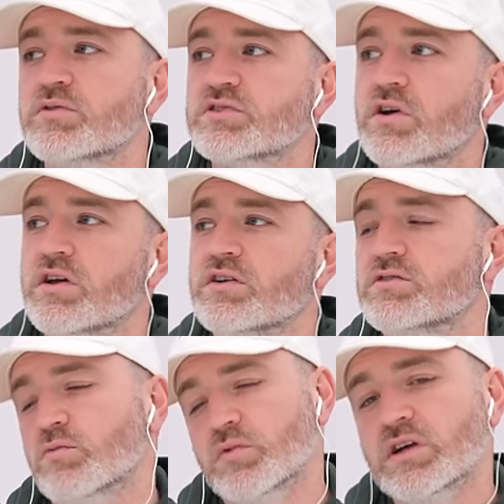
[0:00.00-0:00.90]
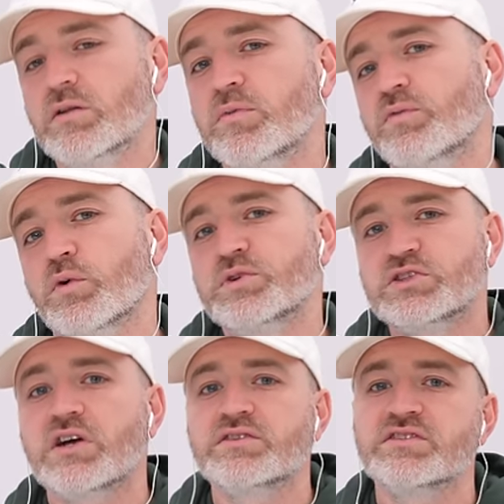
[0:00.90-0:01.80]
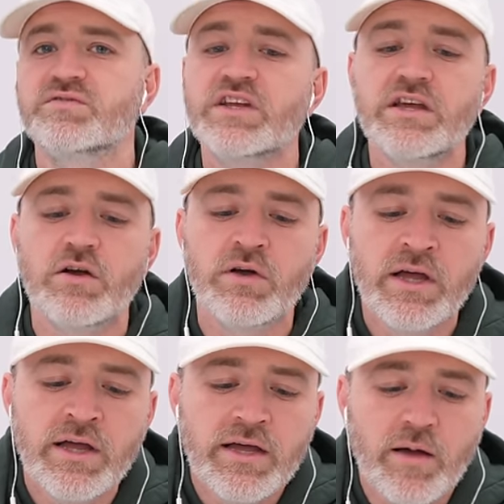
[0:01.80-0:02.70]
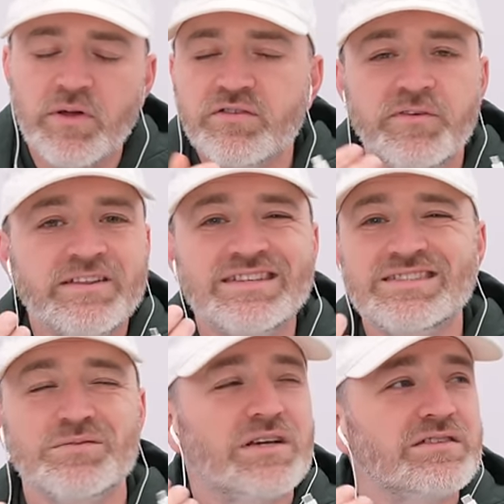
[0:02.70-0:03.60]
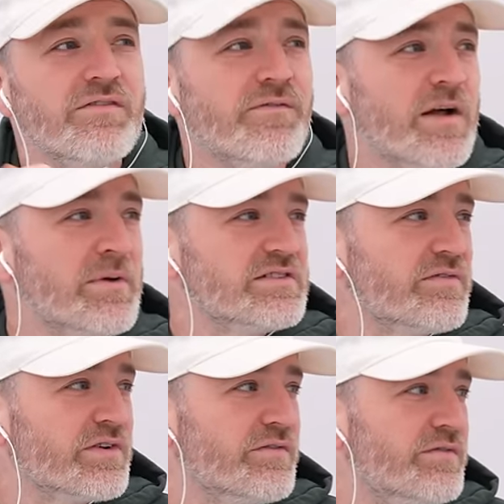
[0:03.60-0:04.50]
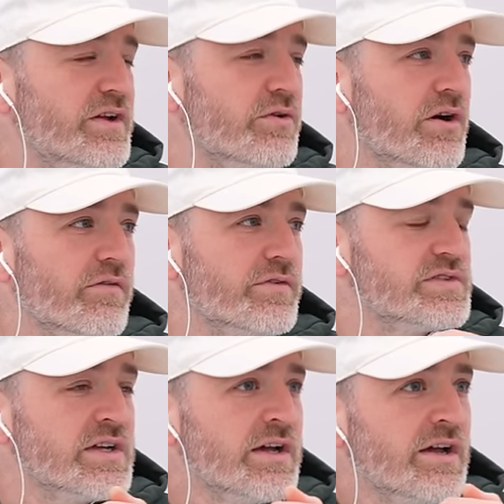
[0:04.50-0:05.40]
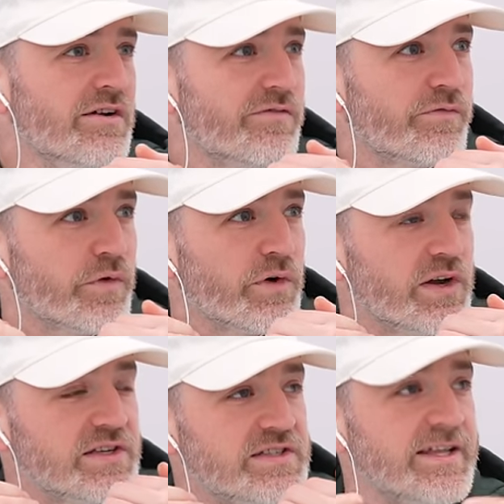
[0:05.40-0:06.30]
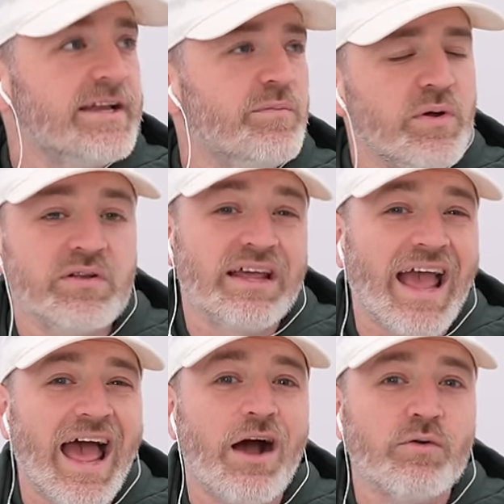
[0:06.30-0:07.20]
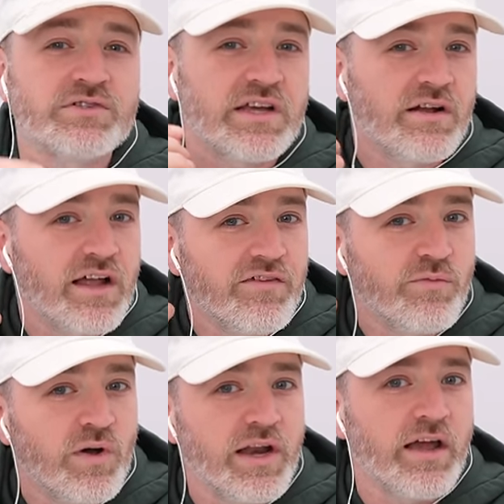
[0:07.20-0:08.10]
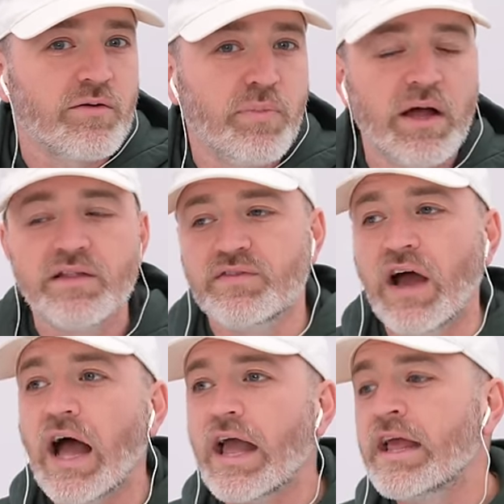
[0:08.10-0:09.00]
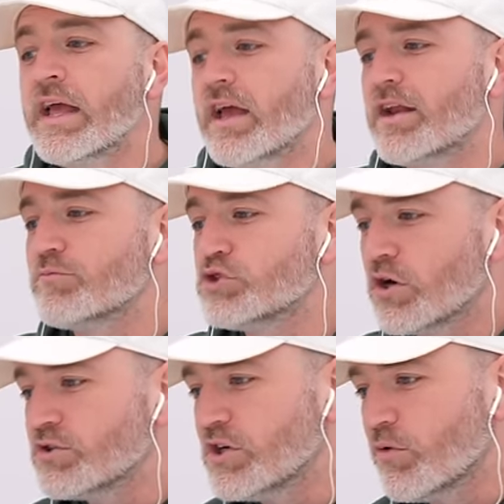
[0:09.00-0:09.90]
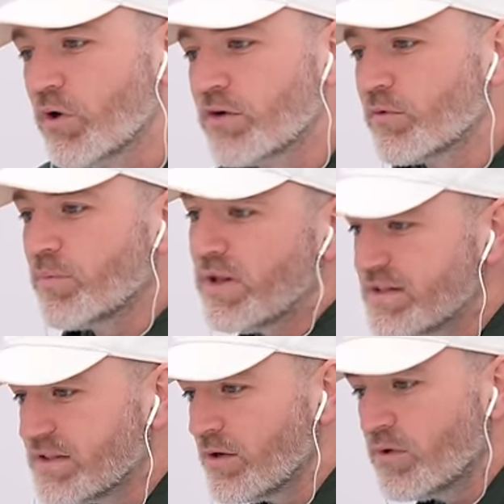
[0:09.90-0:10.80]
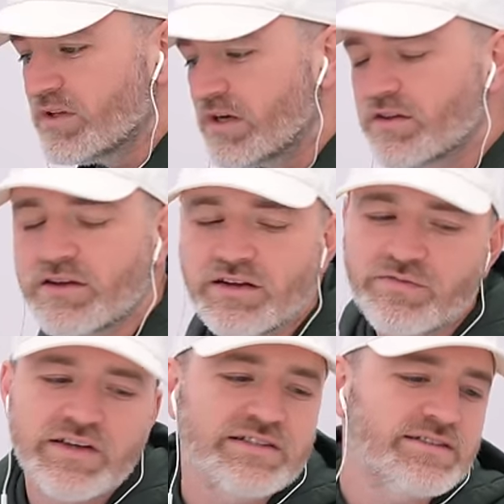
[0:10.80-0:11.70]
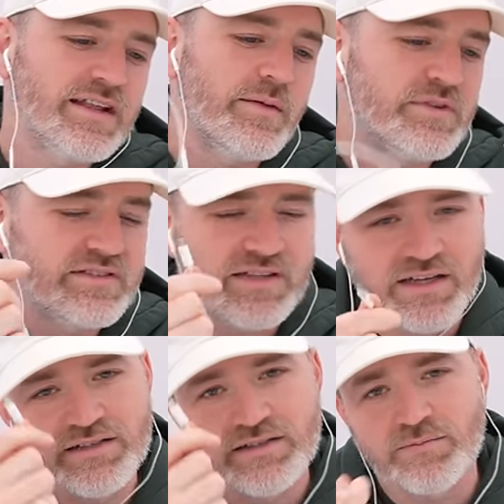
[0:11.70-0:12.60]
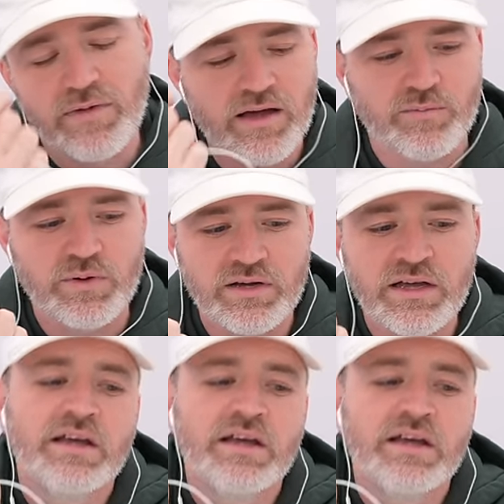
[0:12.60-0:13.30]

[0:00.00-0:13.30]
was talking to Will before we shot this video about the fact that sometimes I find myself on a video conference for an extended period, like hours, and I'll have one AirPod die, and I'm charging one, replacing it with the other, and if I just slap this thing into the MacBook,